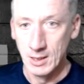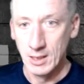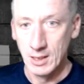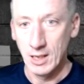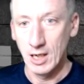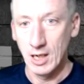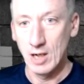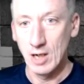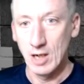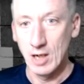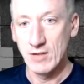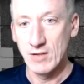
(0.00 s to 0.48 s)

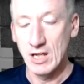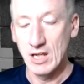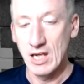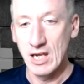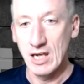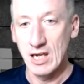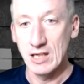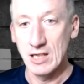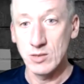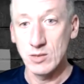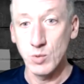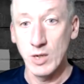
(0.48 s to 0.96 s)
over the
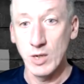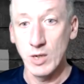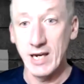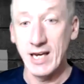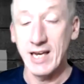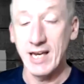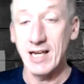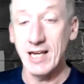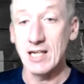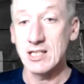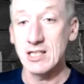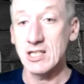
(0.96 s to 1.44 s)
years where
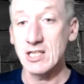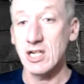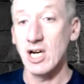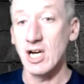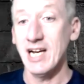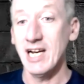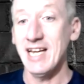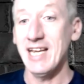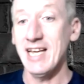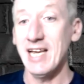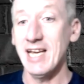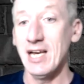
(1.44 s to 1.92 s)

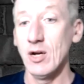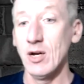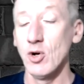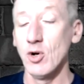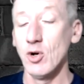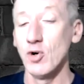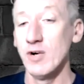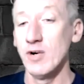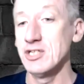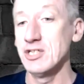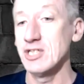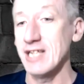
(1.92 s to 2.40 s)
slightly ill
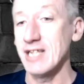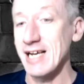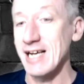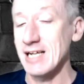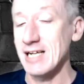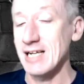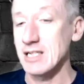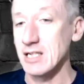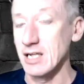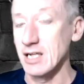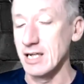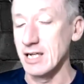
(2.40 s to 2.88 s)
or injured
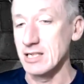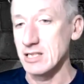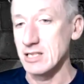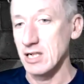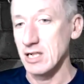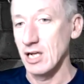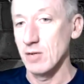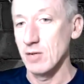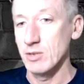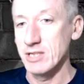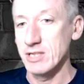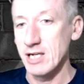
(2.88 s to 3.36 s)
athletes
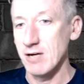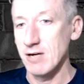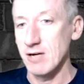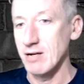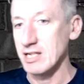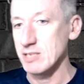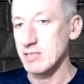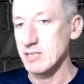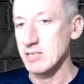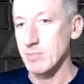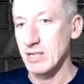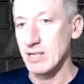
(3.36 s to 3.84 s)
lowered their
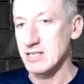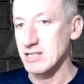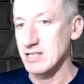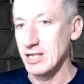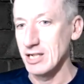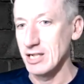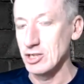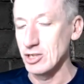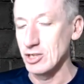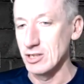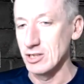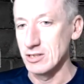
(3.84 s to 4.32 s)

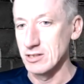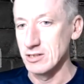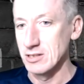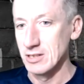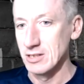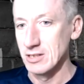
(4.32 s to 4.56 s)
expectations.